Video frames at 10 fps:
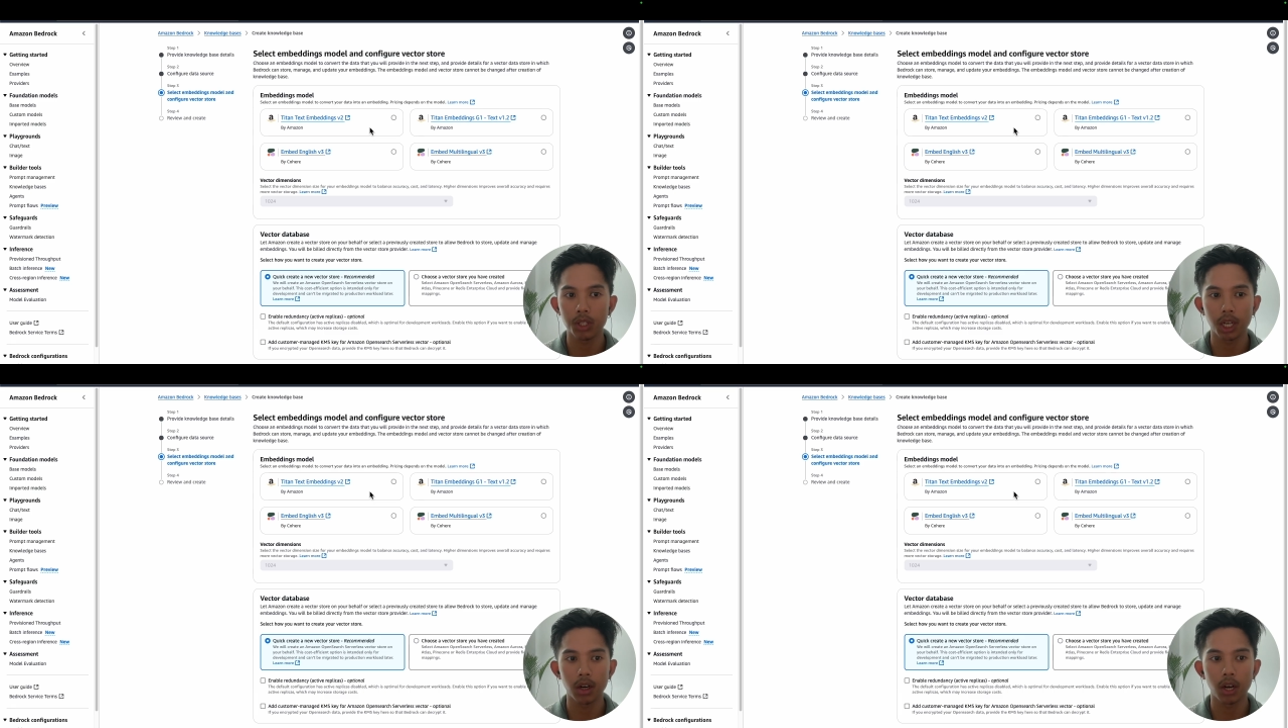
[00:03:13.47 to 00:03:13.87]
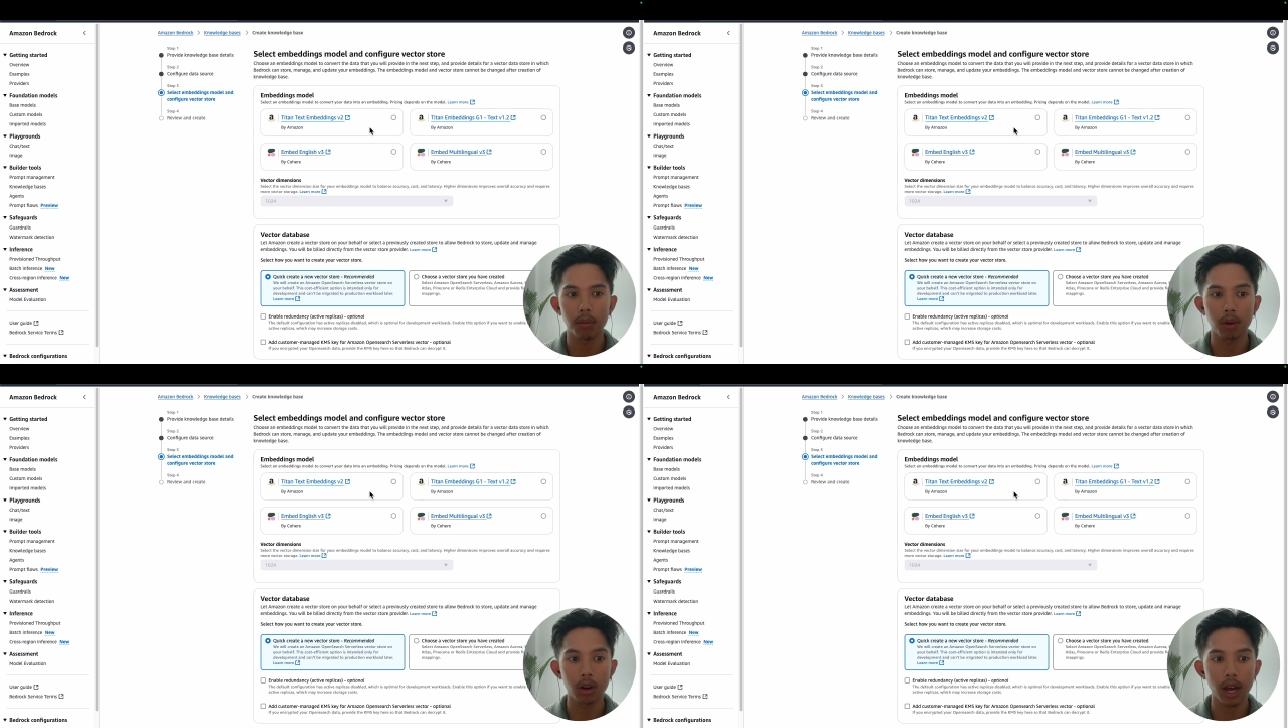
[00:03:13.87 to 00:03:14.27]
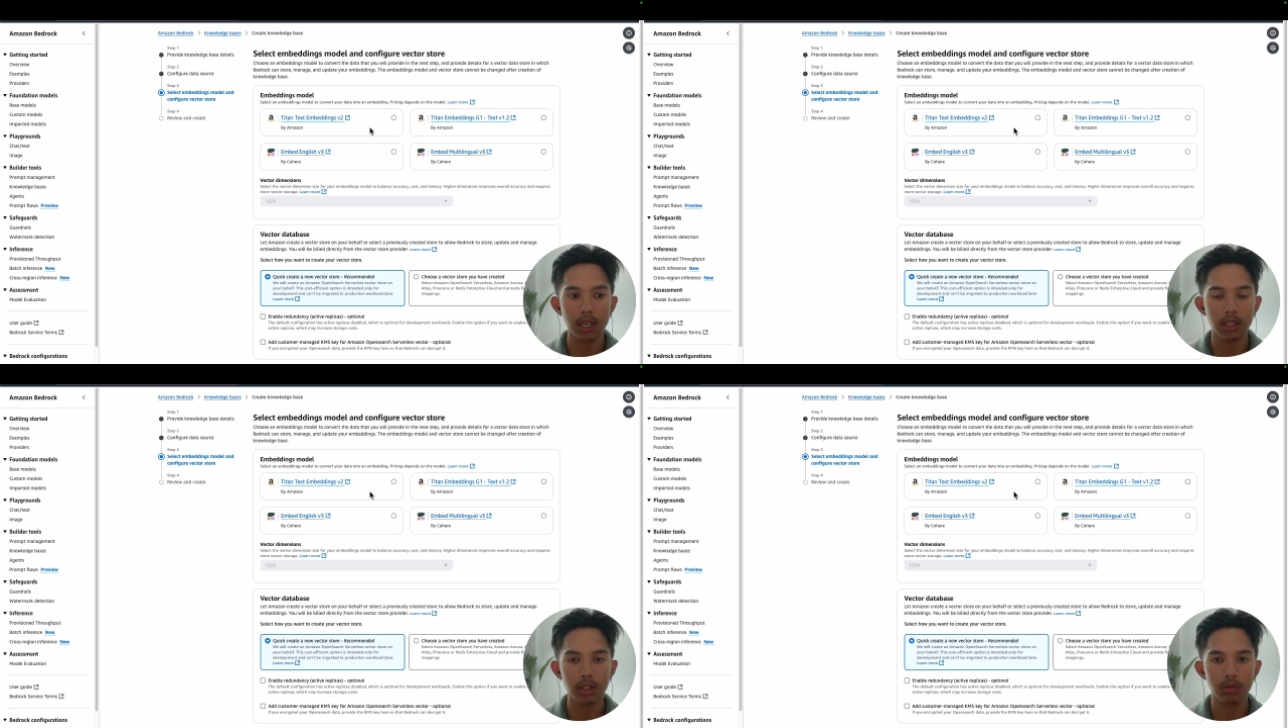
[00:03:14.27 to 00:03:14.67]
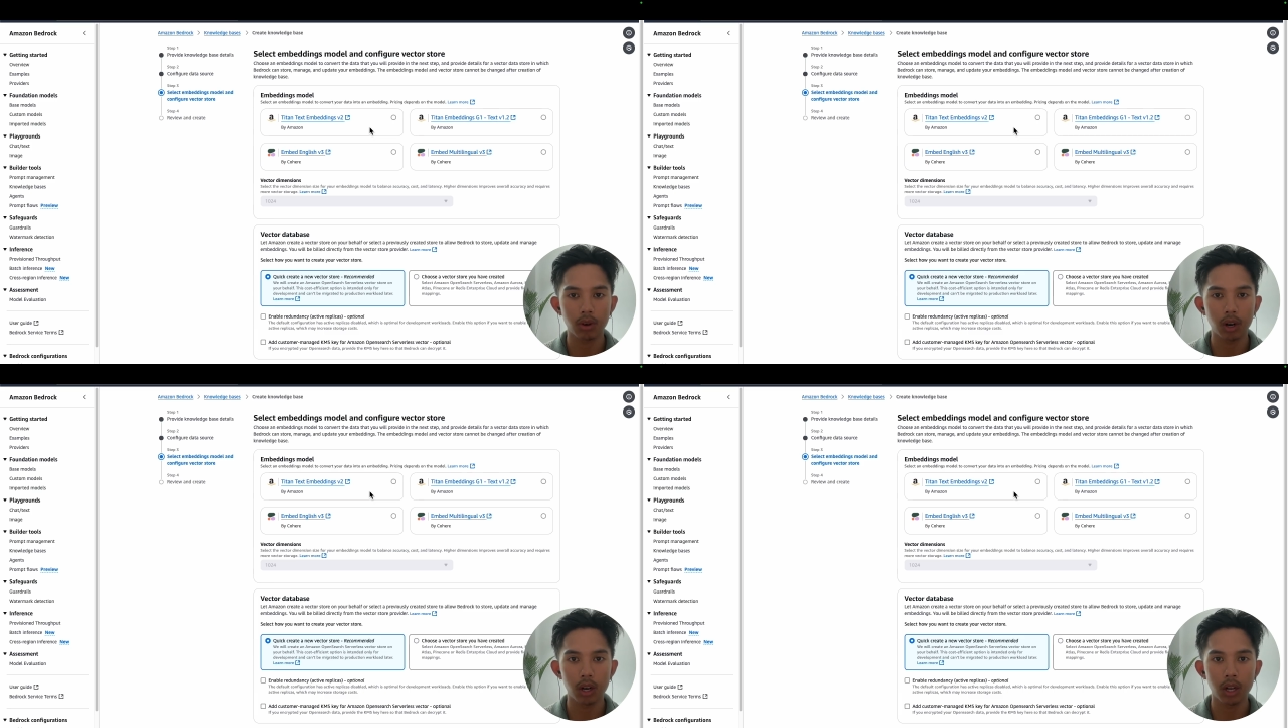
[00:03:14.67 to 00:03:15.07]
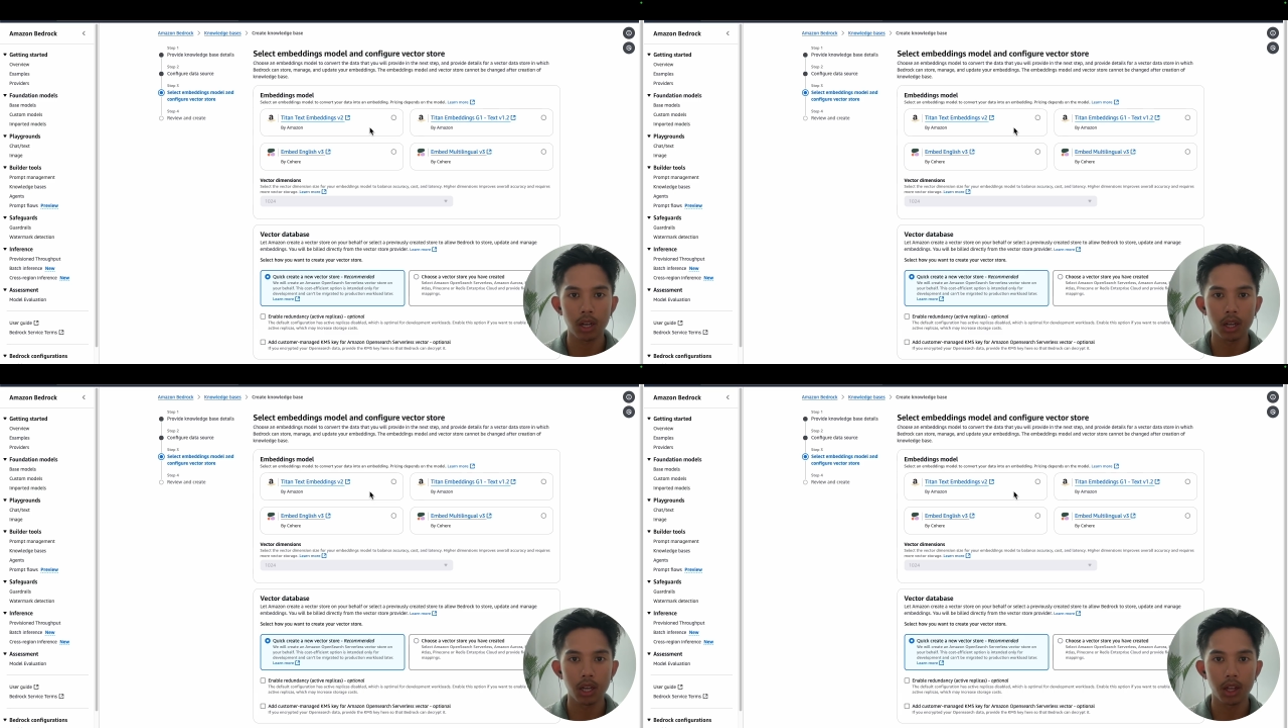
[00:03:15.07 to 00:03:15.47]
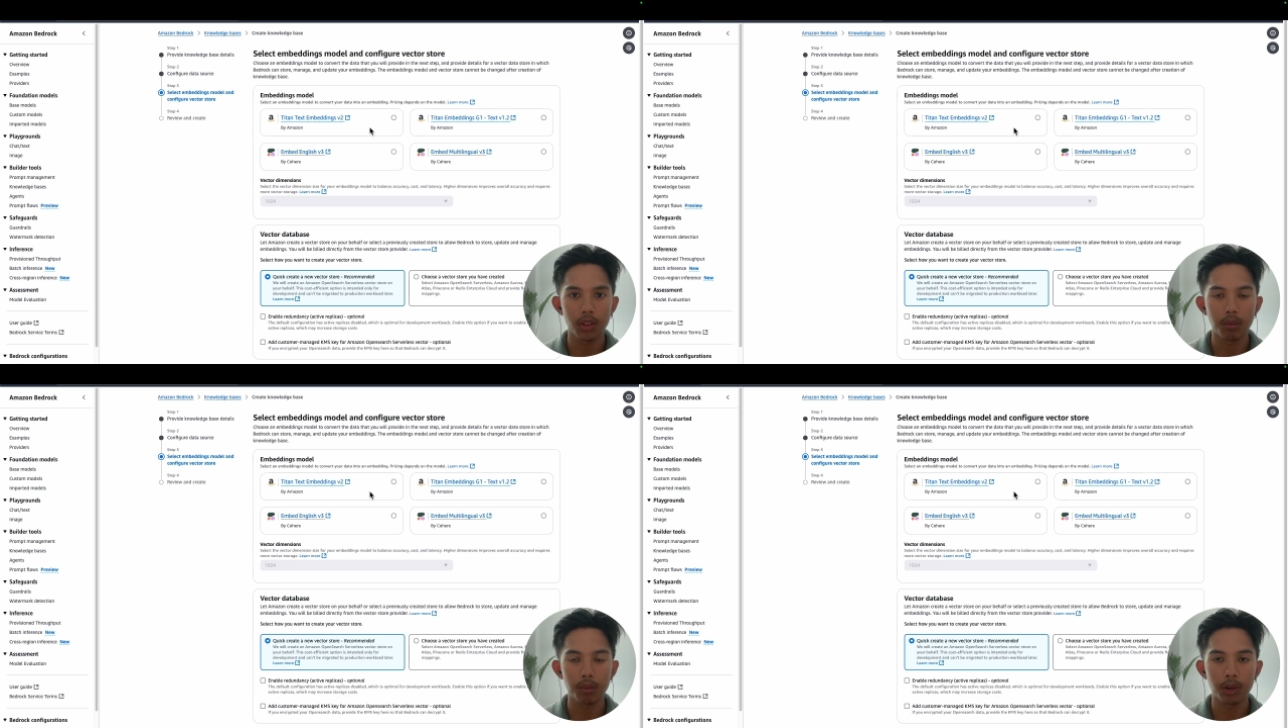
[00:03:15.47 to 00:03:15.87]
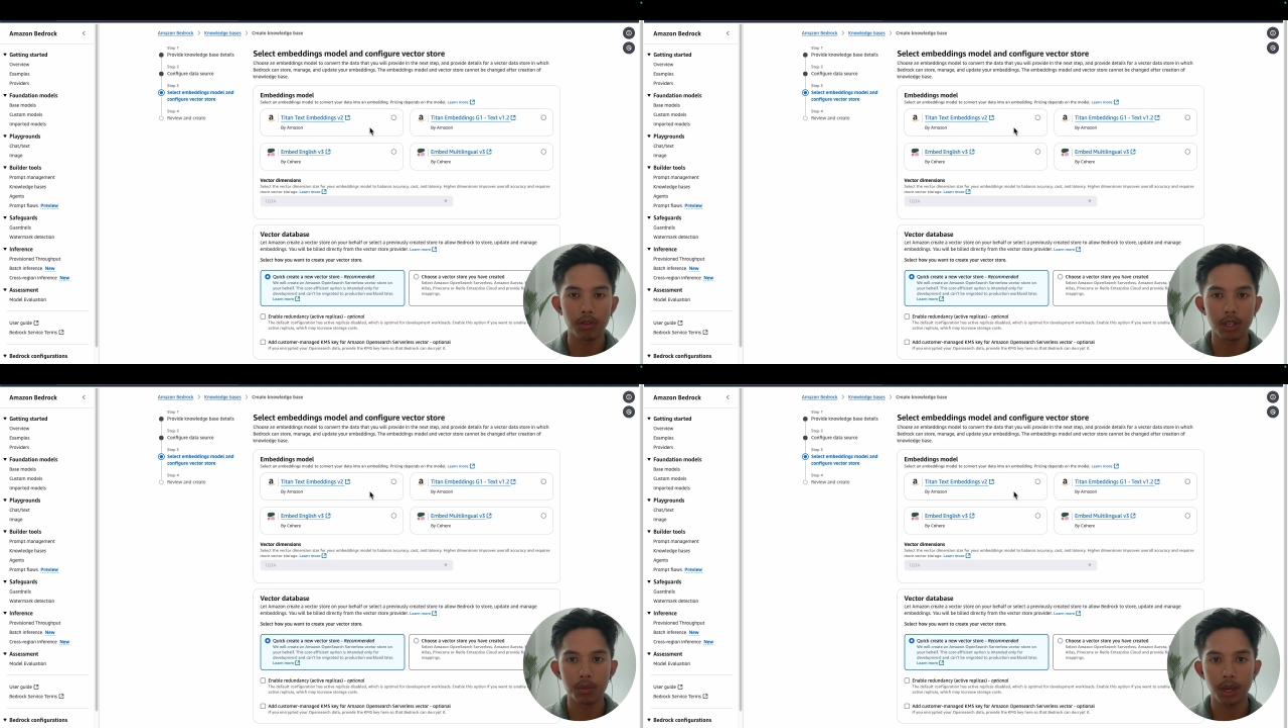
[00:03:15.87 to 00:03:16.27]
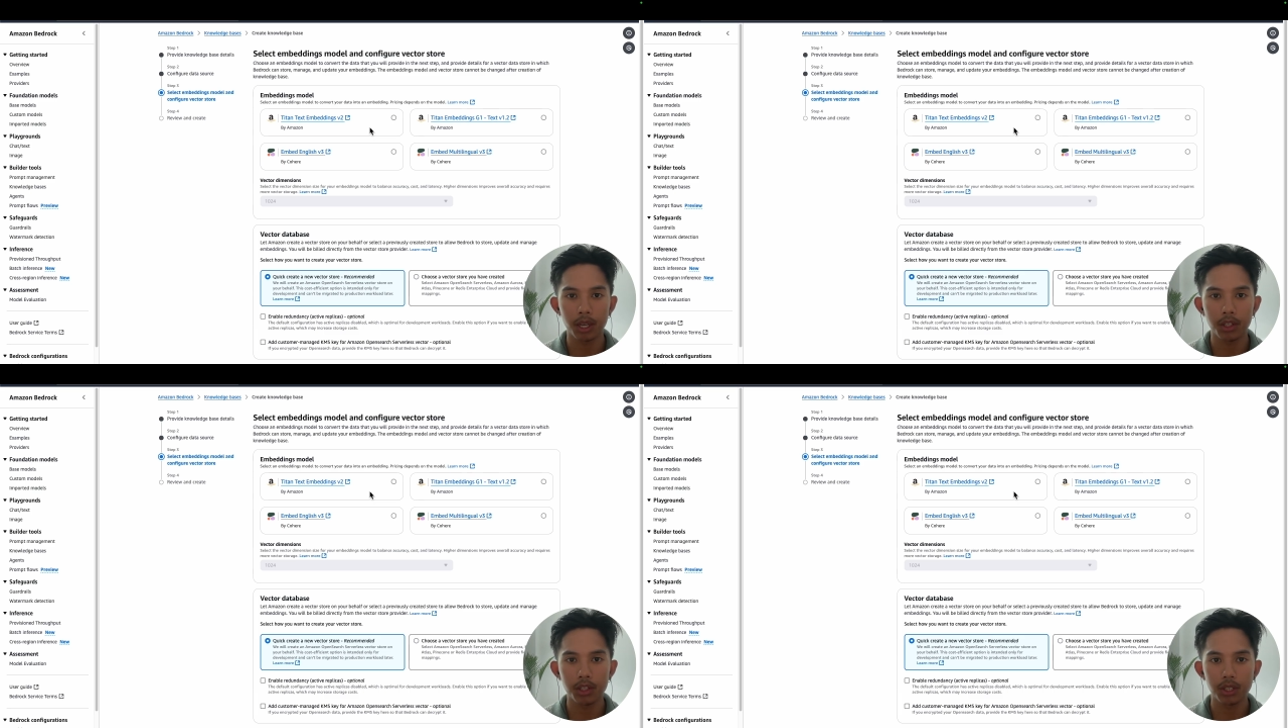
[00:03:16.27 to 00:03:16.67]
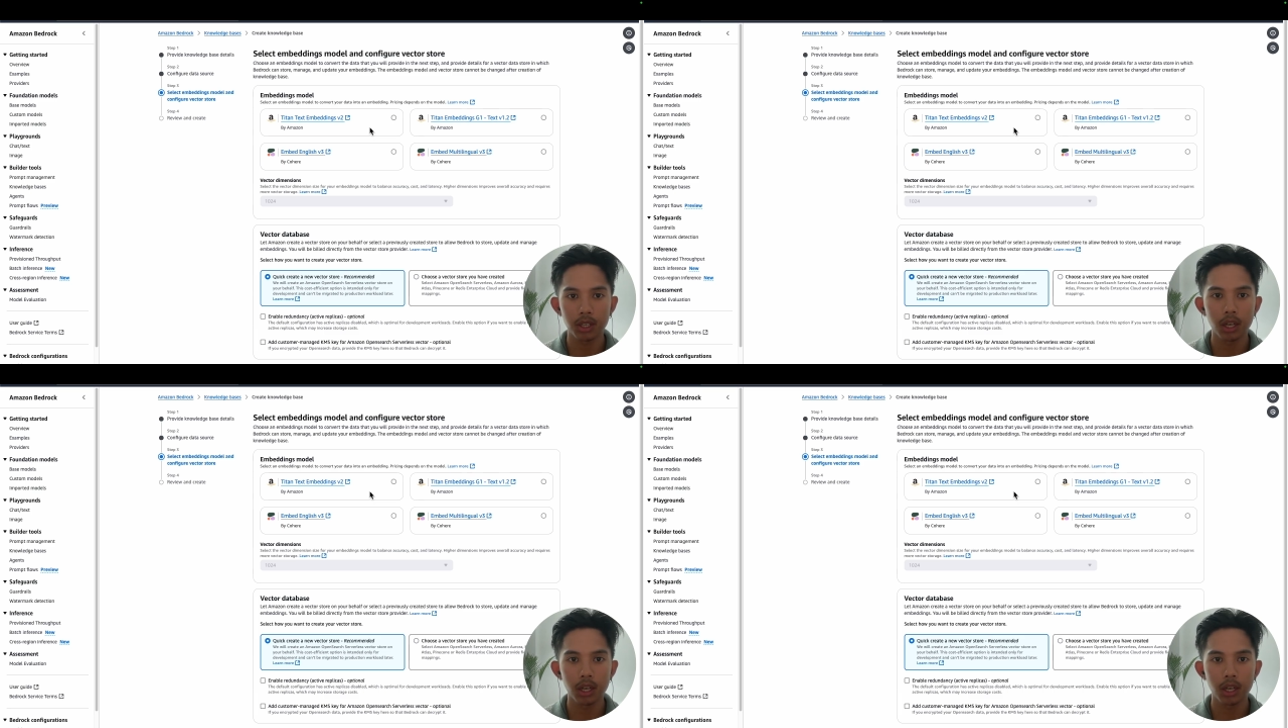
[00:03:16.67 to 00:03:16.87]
which I got model access for in the previous page.